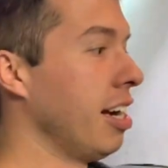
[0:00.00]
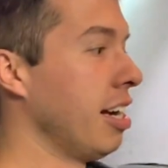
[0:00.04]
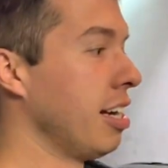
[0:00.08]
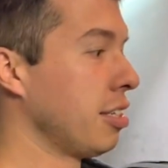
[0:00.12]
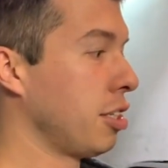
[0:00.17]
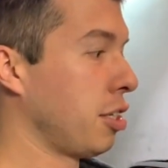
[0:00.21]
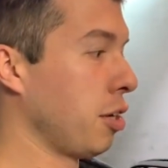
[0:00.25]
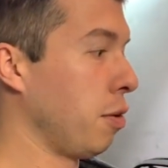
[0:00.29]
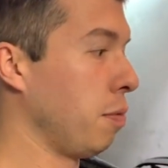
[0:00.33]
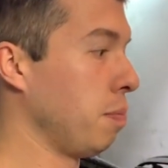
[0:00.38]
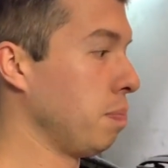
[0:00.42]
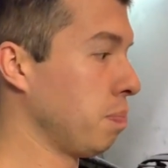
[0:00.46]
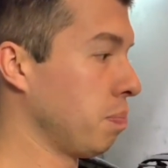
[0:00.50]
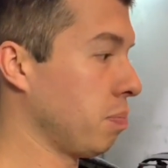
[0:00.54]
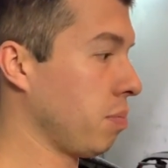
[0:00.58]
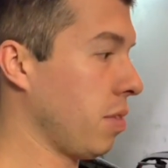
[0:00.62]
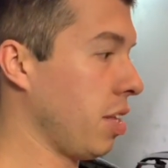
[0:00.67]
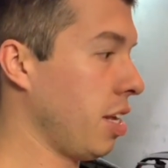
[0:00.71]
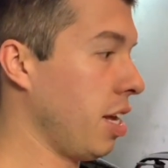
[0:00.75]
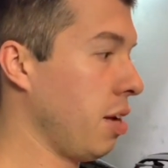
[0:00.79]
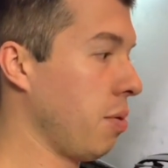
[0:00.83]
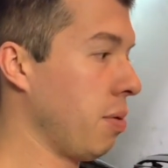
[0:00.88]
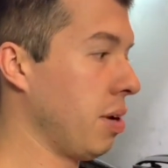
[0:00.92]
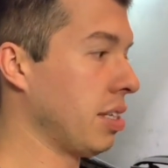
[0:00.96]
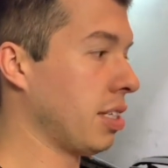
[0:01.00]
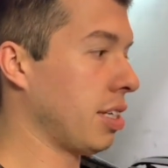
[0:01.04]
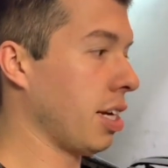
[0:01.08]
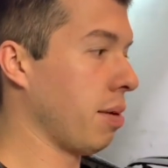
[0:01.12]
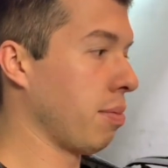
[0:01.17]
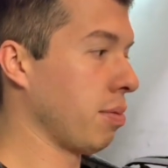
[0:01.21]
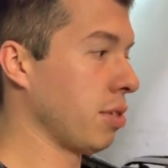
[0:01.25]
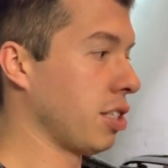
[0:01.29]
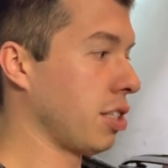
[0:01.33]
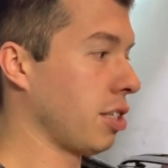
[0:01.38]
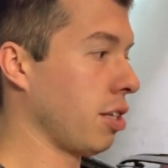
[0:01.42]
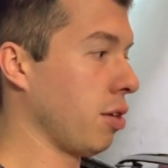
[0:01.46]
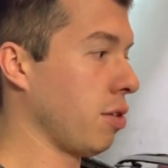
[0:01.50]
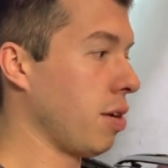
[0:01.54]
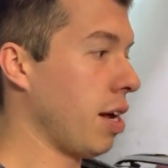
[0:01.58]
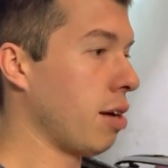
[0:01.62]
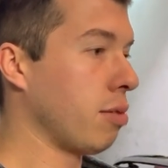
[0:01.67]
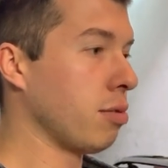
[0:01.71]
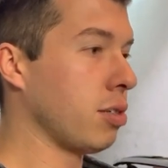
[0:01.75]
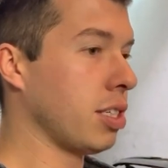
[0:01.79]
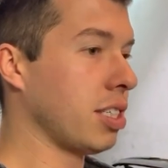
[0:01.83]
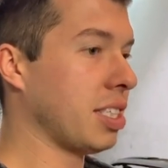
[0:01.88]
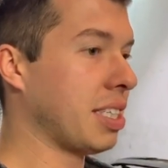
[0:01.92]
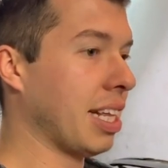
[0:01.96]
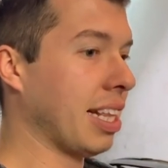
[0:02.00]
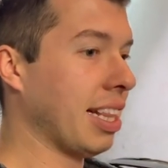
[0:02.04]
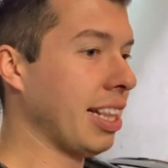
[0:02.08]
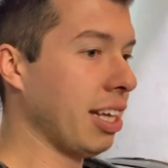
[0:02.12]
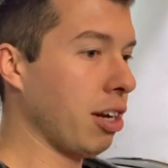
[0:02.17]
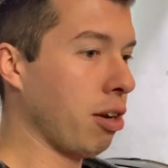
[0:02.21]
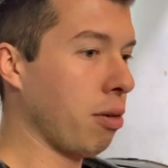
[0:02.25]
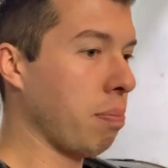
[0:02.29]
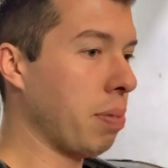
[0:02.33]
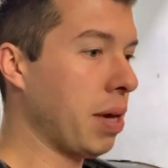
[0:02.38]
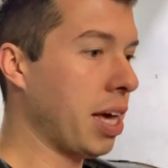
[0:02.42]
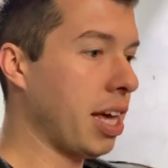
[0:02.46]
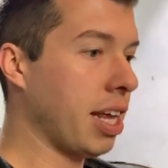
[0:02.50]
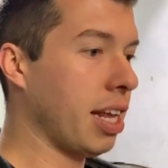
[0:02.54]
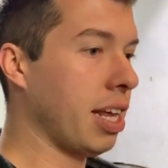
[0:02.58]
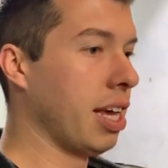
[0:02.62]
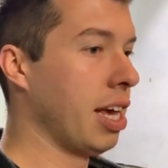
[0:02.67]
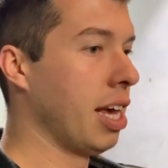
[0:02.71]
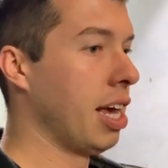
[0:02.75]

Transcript: So anyways, I'm going to slow down just a little bit.